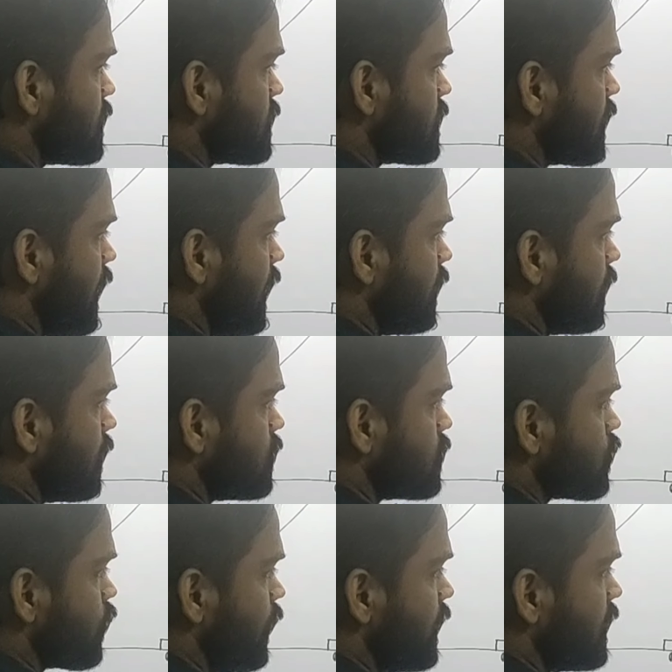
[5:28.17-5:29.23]
tan
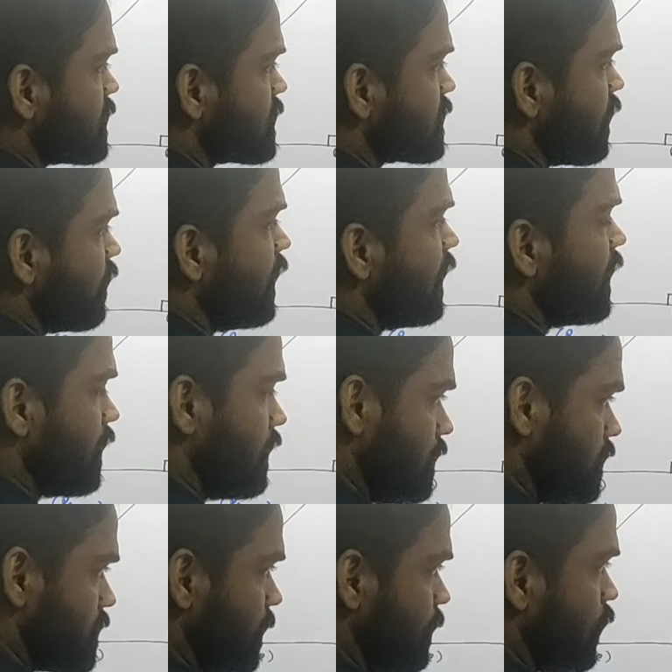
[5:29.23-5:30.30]
27 degree,
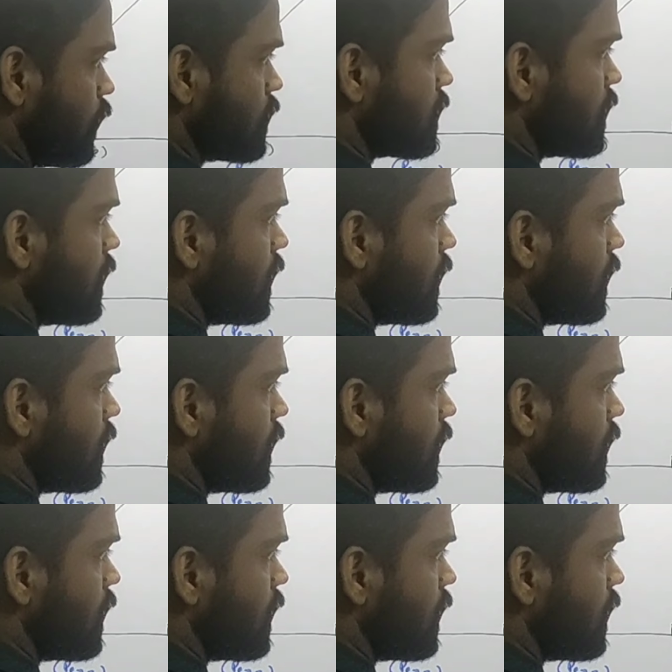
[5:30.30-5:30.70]
suppose,